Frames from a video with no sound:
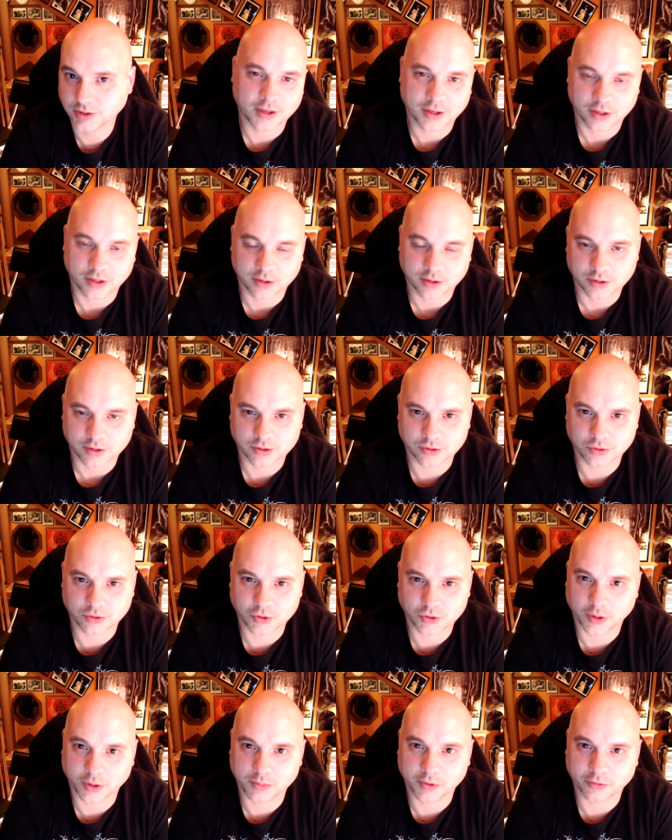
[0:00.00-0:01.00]
So
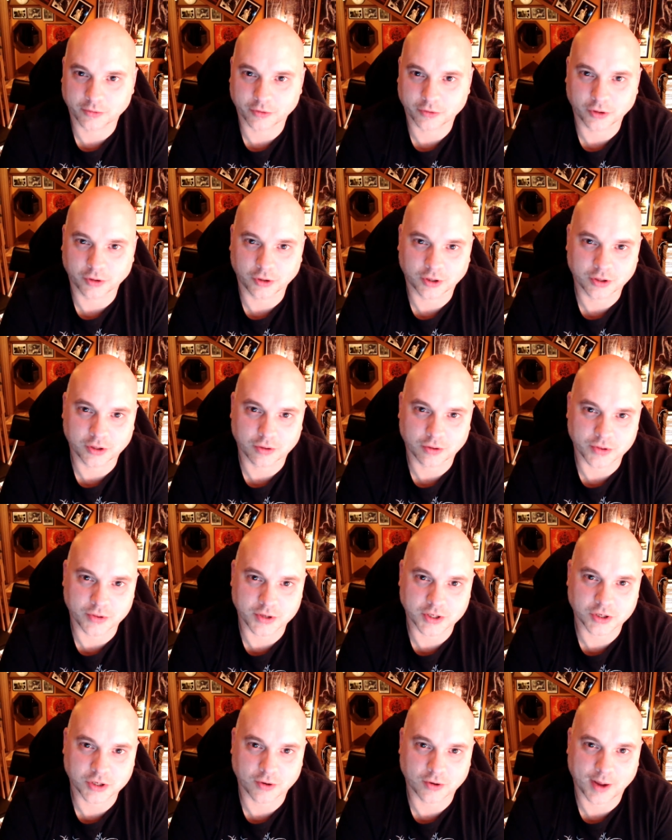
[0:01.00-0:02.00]
join me for a look through this
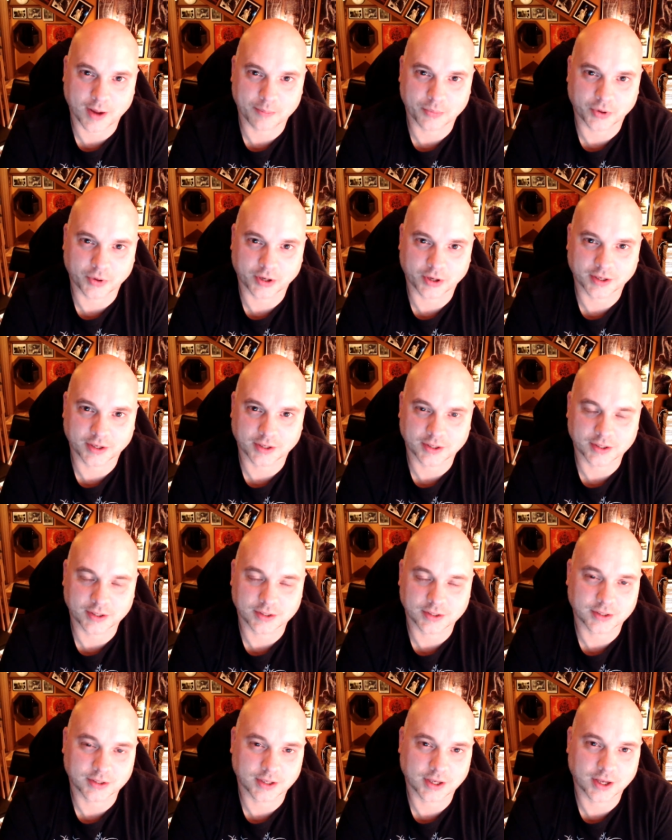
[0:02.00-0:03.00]
scrapbook
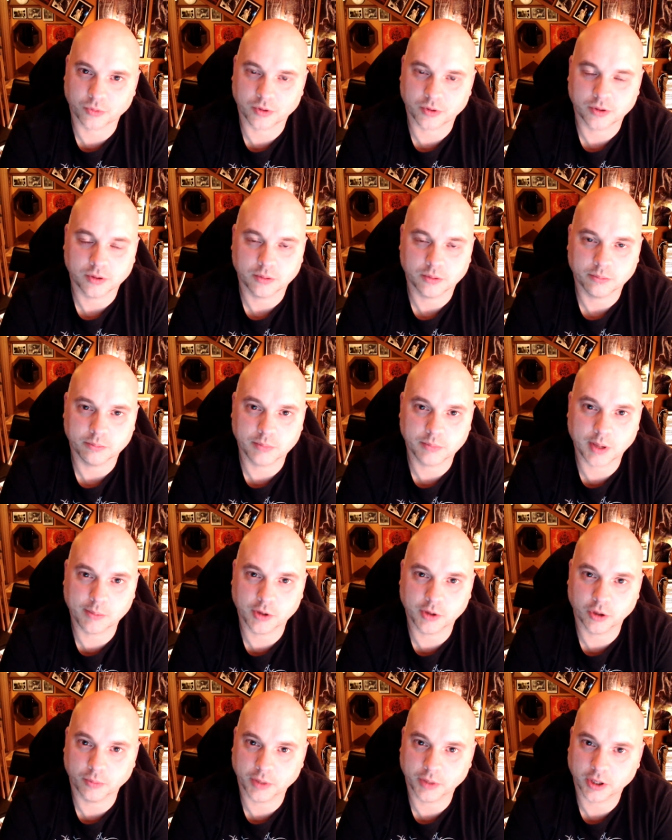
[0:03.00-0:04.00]
and uh, maybe you'll
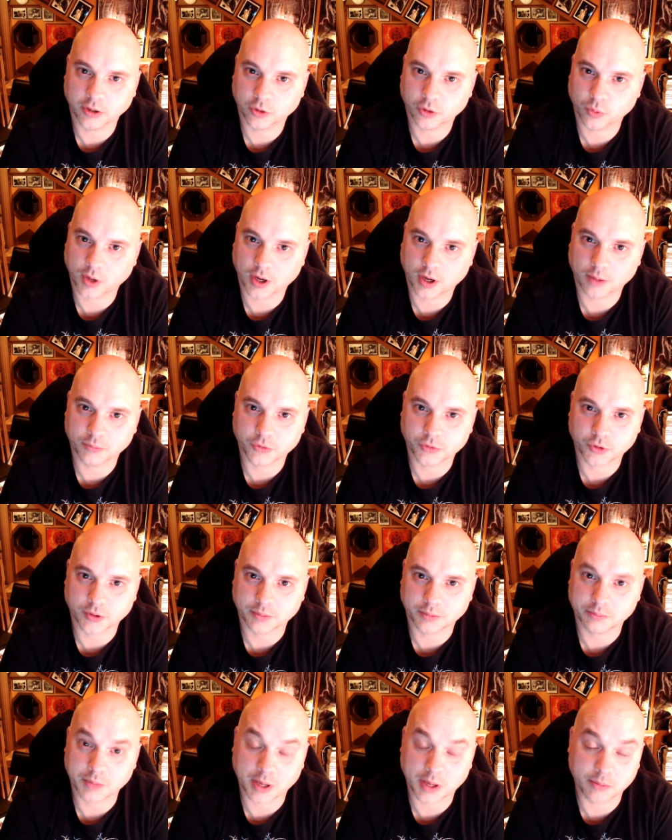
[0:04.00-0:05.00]
be underwhelmed or
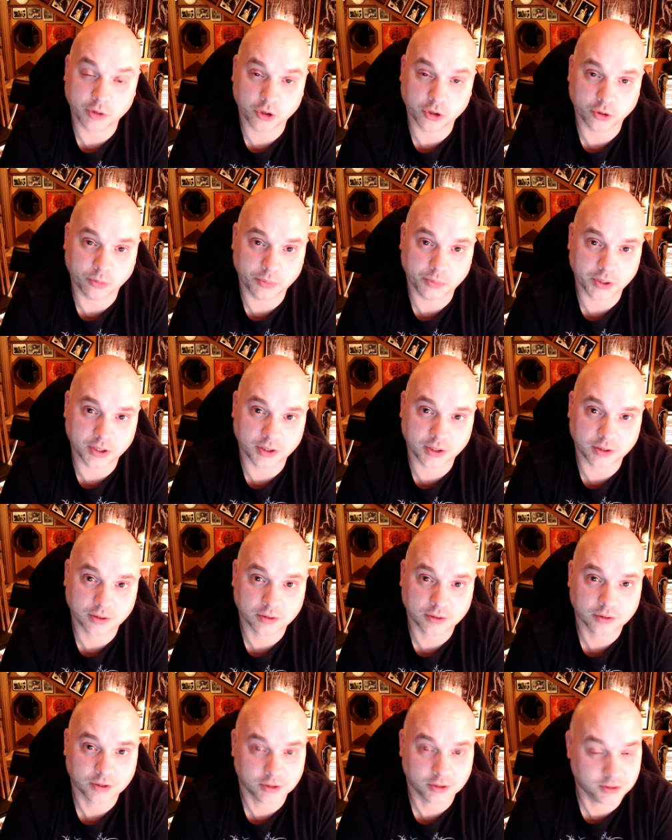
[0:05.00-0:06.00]
maybe you'll be
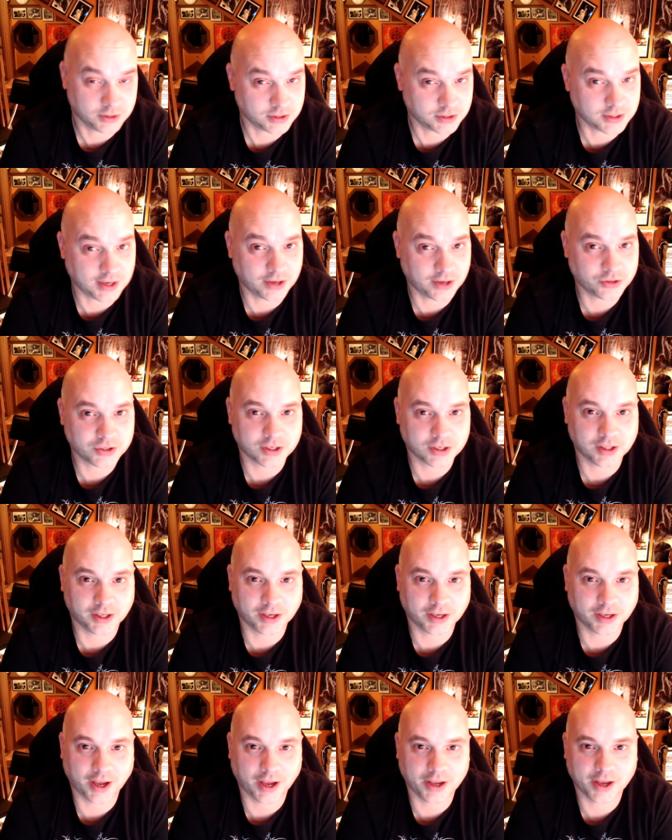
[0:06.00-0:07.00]
nostalgic like
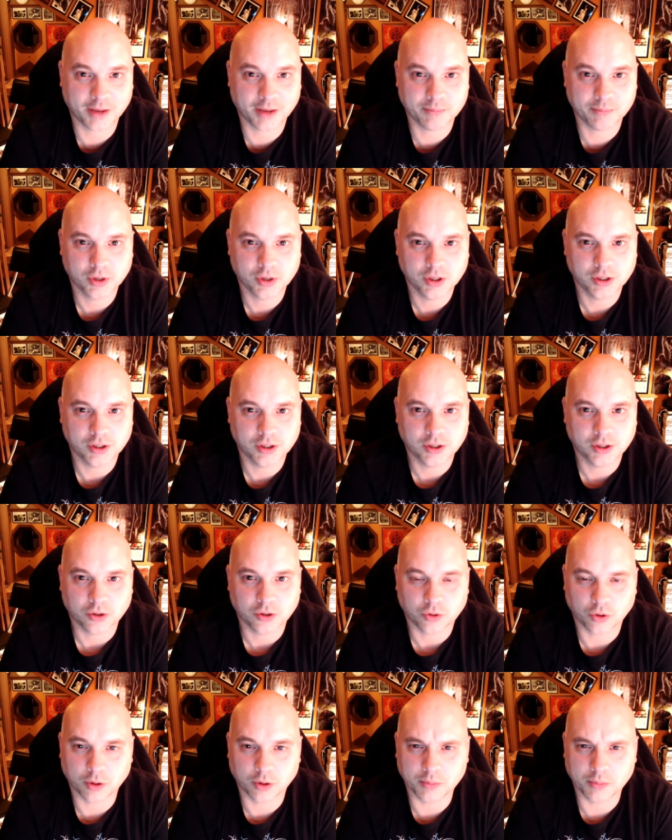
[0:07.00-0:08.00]
I am
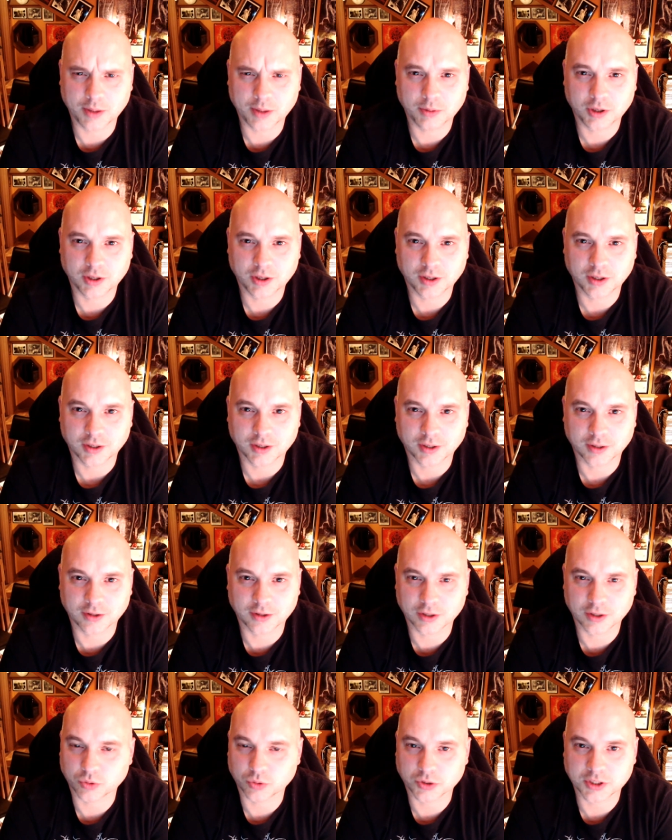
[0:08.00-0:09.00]
or maybe this
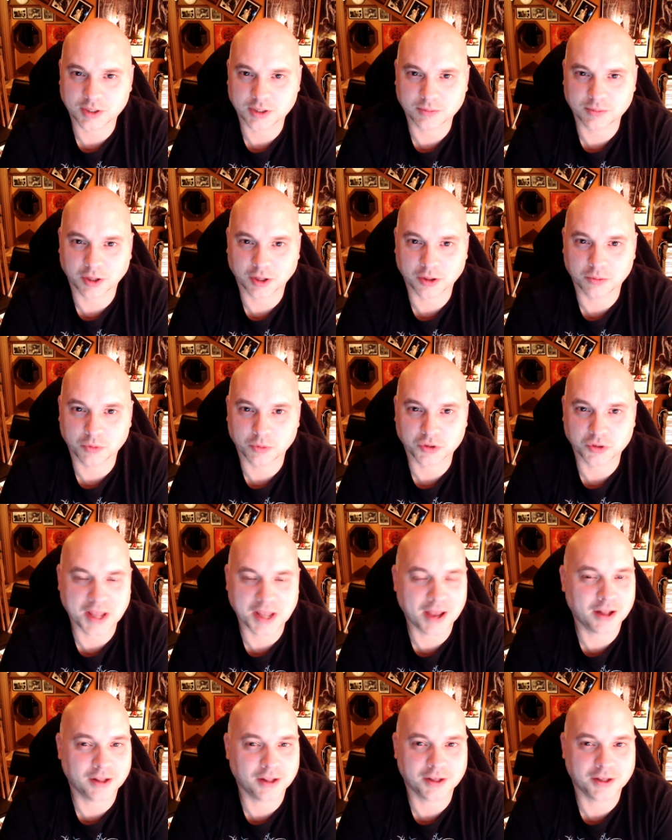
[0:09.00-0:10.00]
will seem like the most
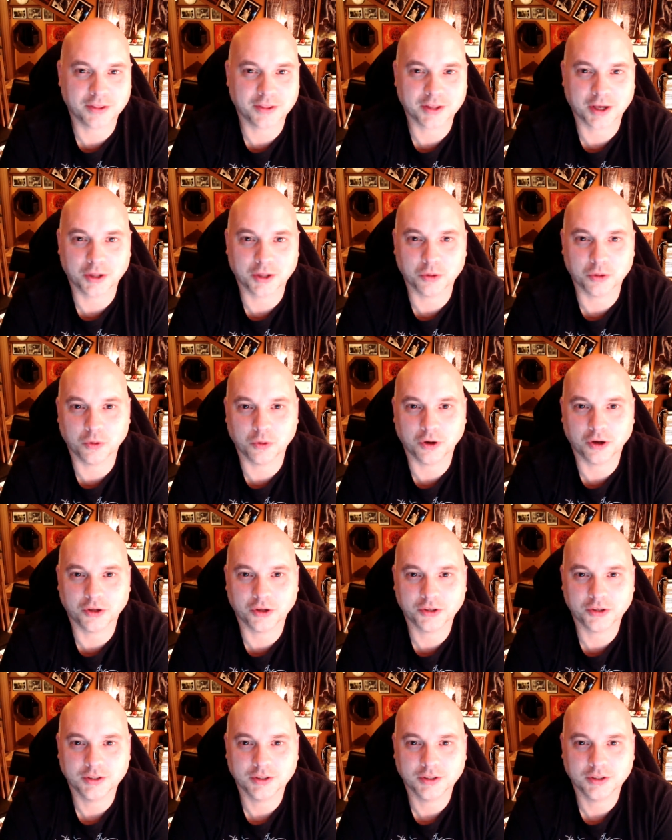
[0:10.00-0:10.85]
alien thing in the world.